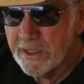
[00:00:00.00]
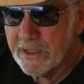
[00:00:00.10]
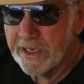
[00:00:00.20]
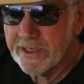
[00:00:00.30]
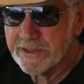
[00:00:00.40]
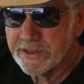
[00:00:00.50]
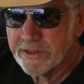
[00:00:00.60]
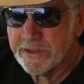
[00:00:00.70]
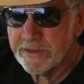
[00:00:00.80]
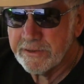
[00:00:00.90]
likes
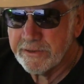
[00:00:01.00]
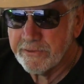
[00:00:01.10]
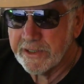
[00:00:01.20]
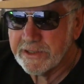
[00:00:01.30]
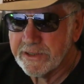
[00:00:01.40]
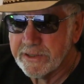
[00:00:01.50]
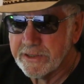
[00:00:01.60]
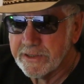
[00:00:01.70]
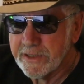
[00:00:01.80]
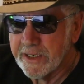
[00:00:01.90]

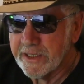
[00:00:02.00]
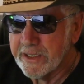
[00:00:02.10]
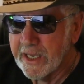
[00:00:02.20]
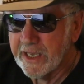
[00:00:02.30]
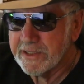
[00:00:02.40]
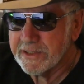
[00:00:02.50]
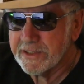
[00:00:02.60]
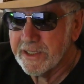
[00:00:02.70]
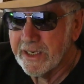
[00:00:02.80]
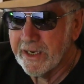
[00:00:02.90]
dresses and
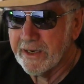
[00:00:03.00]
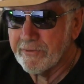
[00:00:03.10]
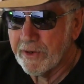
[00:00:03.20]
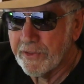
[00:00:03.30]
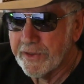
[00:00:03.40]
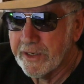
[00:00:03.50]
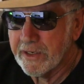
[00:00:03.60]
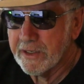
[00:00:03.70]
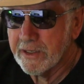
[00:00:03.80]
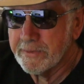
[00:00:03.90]
hates
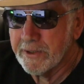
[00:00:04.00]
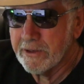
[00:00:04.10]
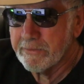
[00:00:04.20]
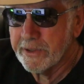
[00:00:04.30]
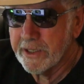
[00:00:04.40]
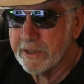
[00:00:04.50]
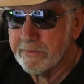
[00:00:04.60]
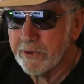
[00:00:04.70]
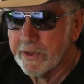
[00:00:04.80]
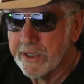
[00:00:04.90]
everything about being a
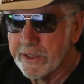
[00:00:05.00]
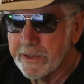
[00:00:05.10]
boy.